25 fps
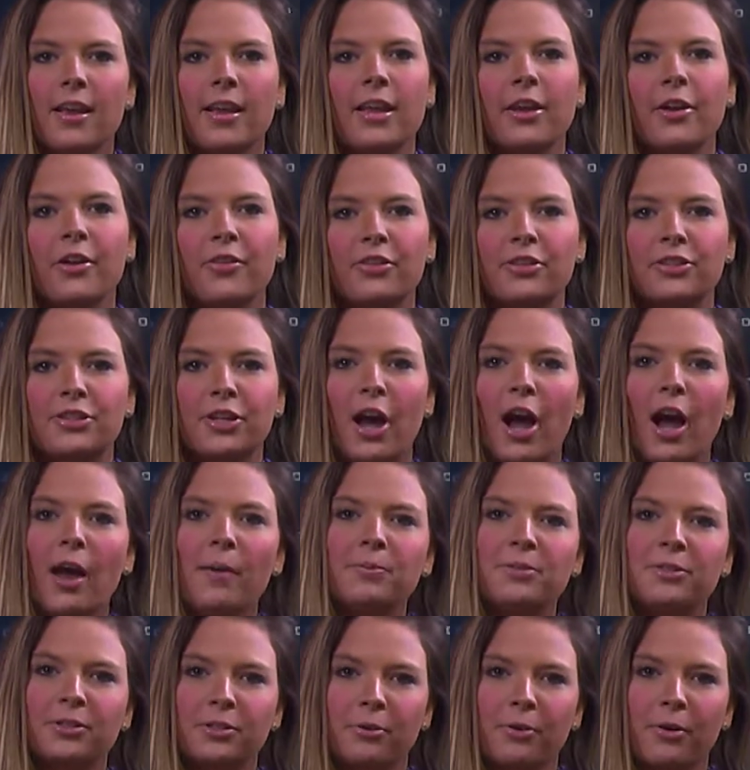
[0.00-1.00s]
Here are the
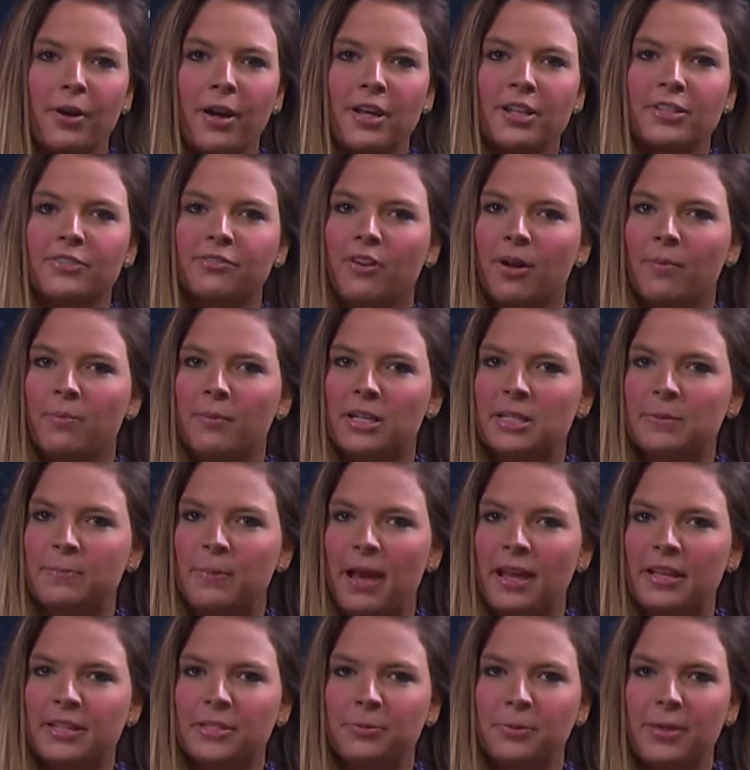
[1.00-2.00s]
top stories from this
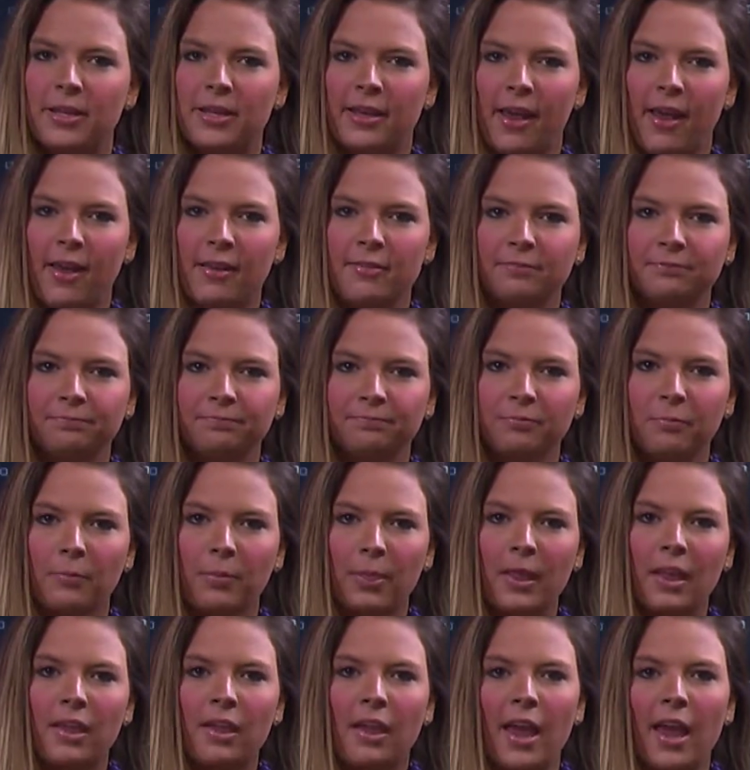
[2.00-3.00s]
past weekend.
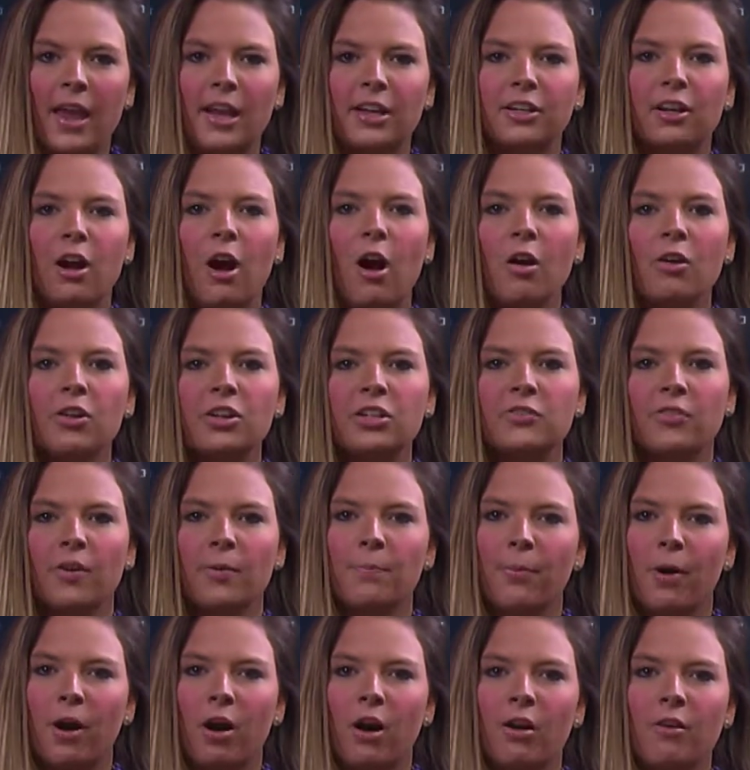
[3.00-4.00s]
In college
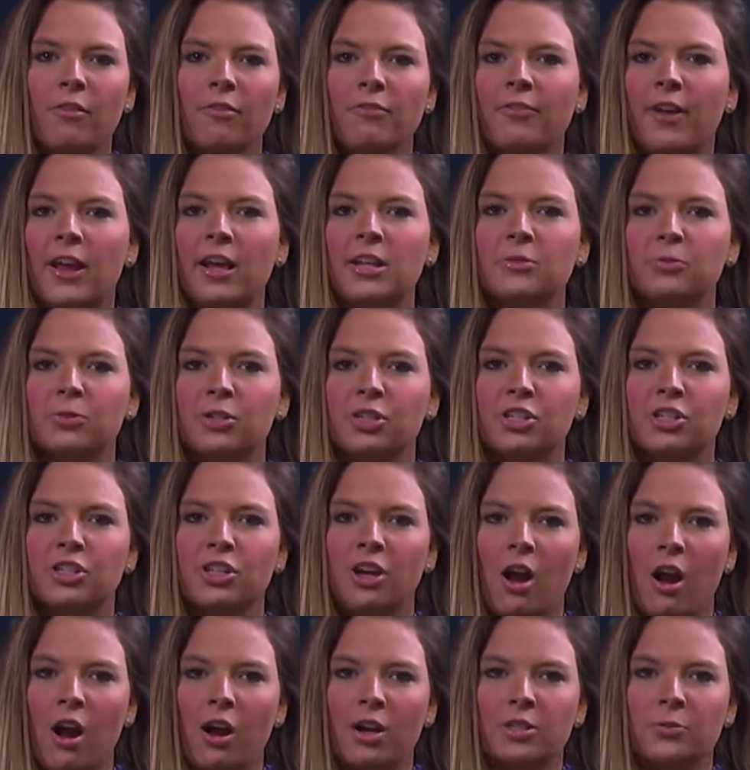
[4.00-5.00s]
football, fans were
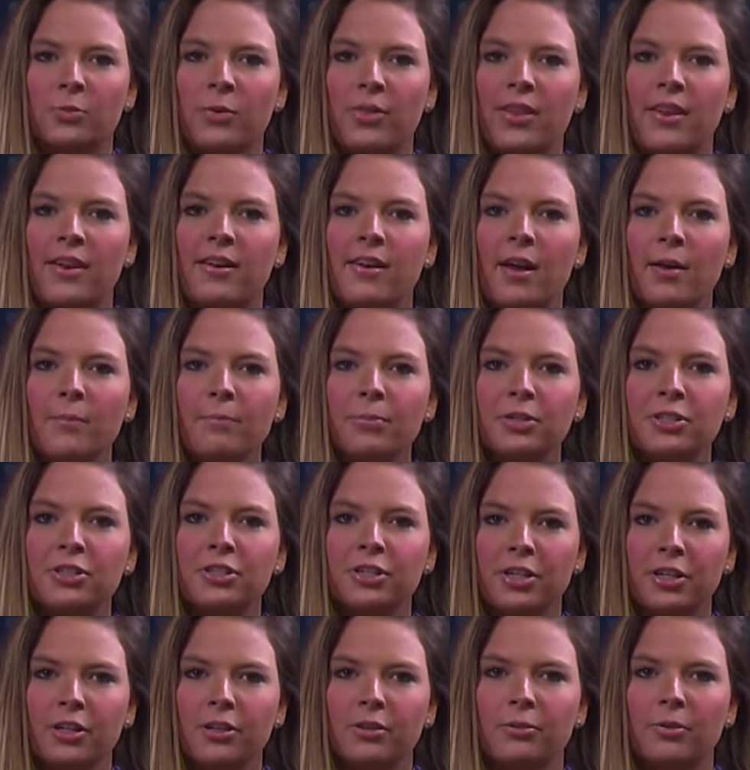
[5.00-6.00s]
shocked when the number
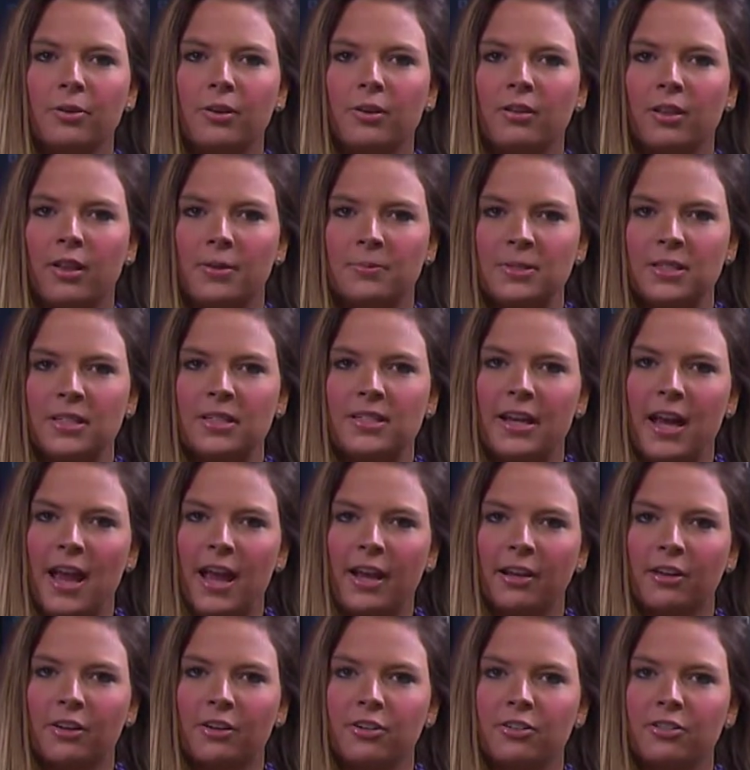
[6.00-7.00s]
two Clemson
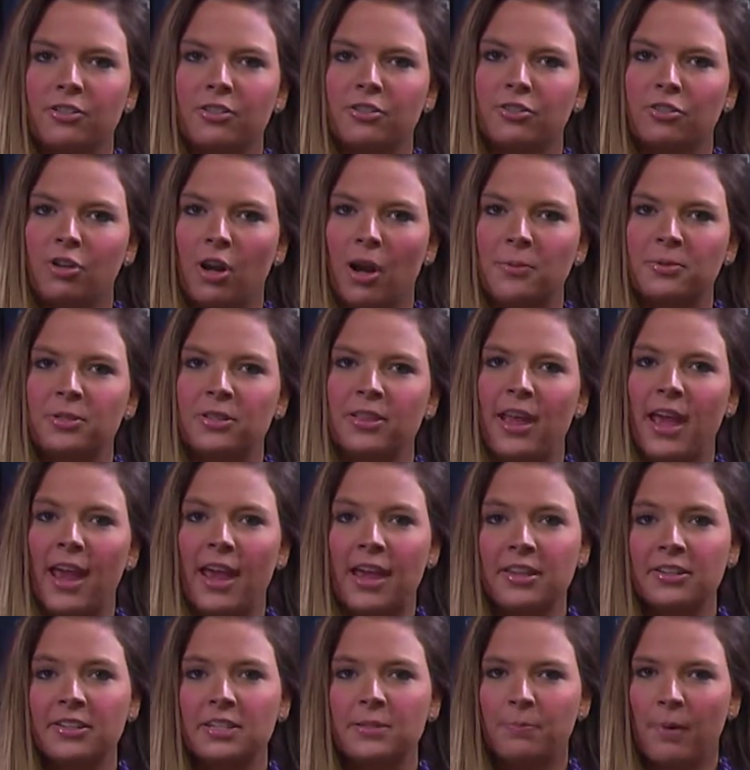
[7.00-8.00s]
Tigers dropped to the
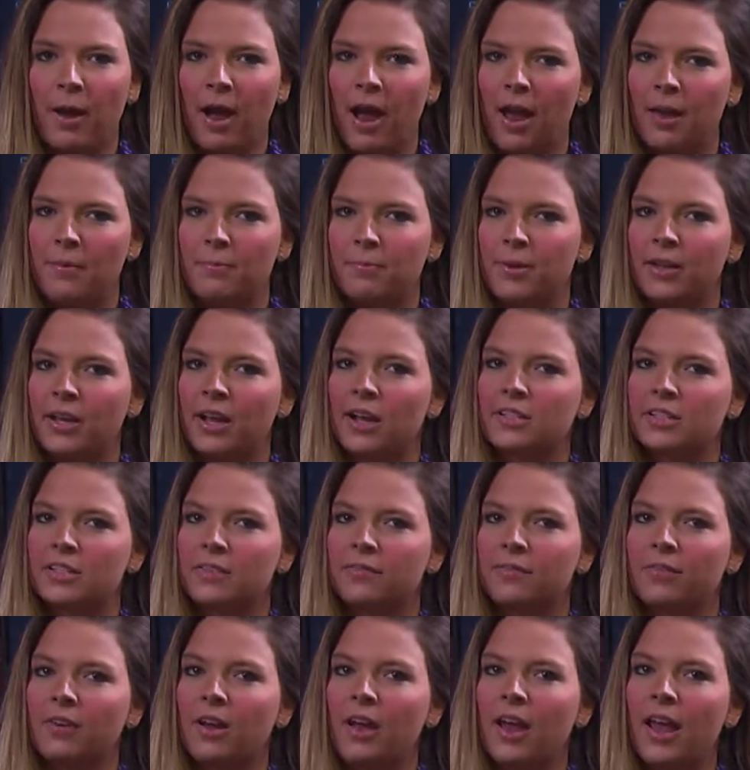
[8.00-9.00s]
eighth spot because
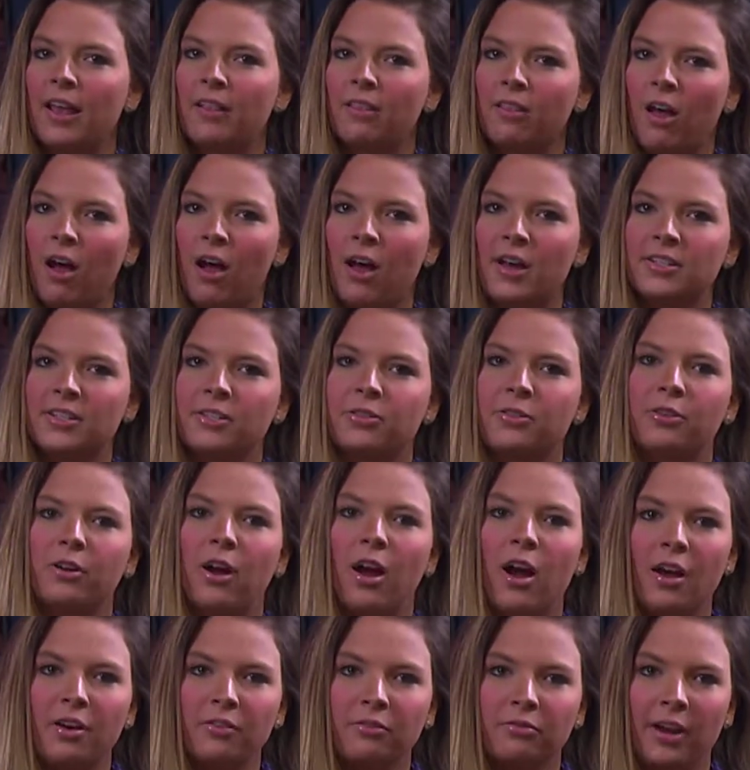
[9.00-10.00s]
of a loss to the
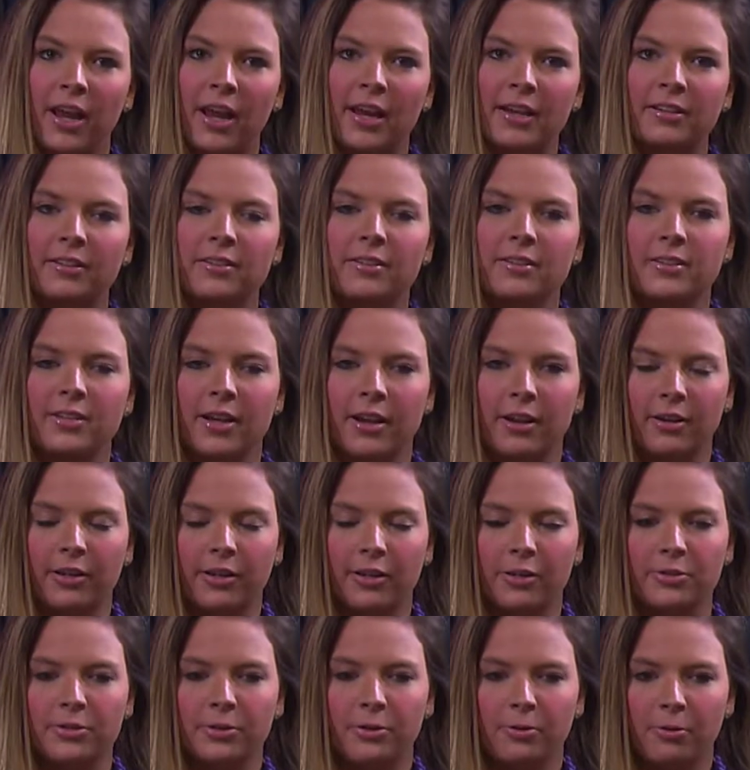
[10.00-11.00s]
unranked
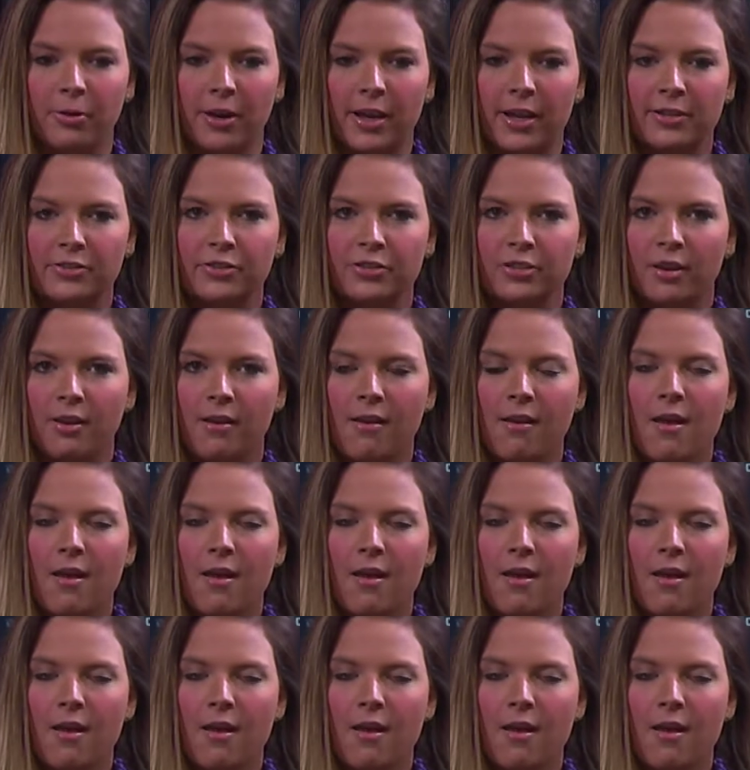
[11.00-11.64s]
Syracuse Orange.